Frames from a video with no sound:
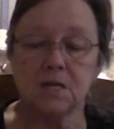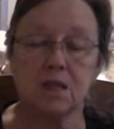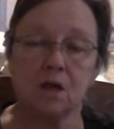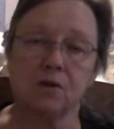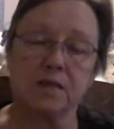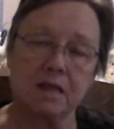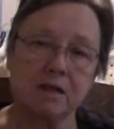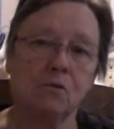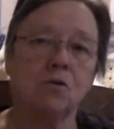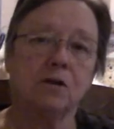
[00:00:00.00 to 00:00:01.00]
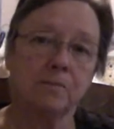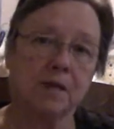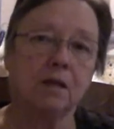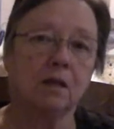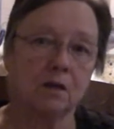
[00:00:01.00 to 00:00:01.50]
So it's still going to
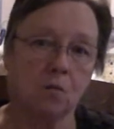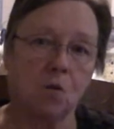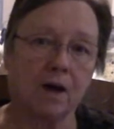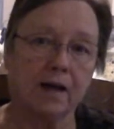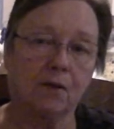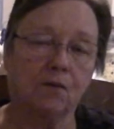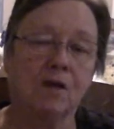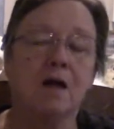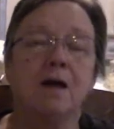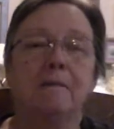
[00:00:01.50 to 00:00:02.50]
be a little while.